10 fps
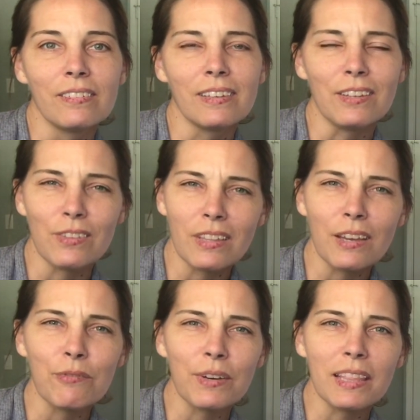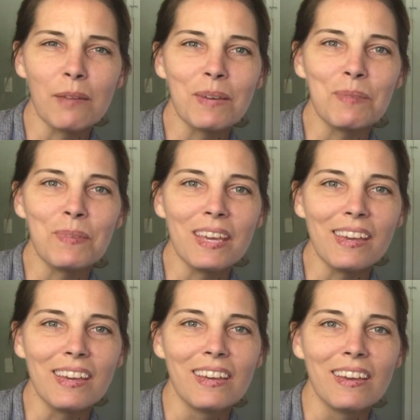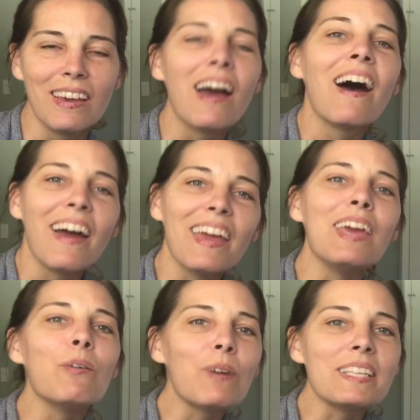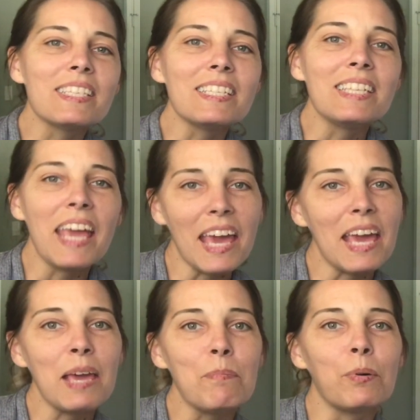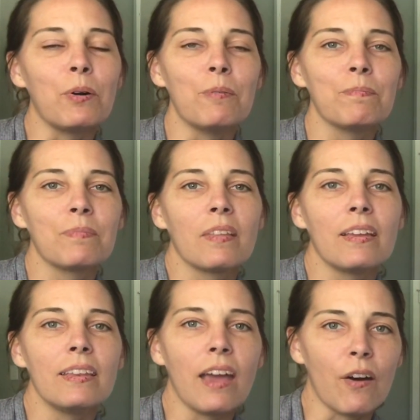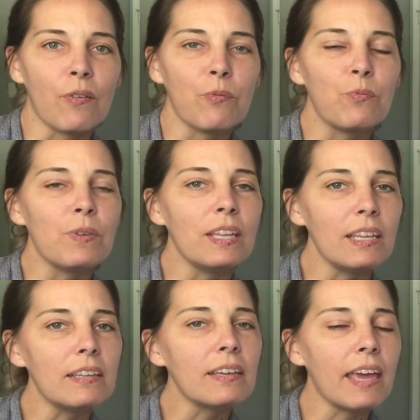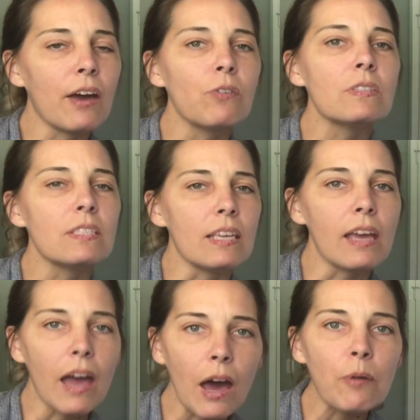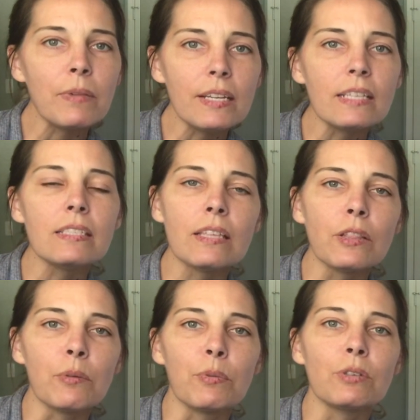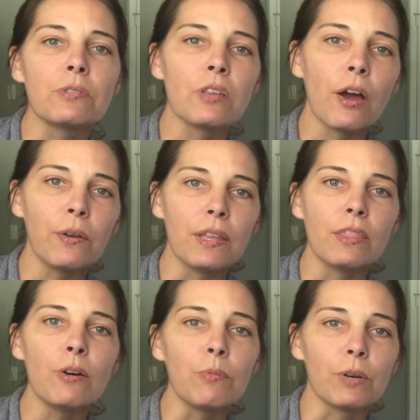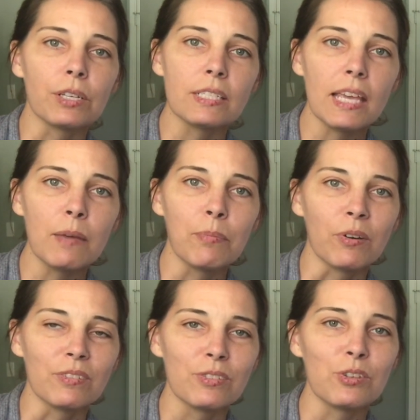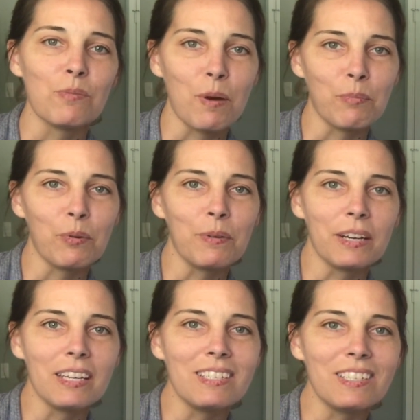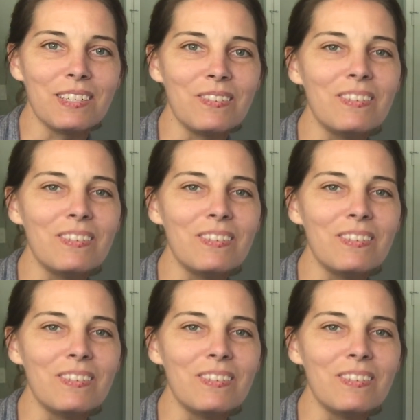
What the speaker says: Can you think of what that might be? It was a table. Now, we need to count and see how many syllables are in the word table. So remember what we're going to do?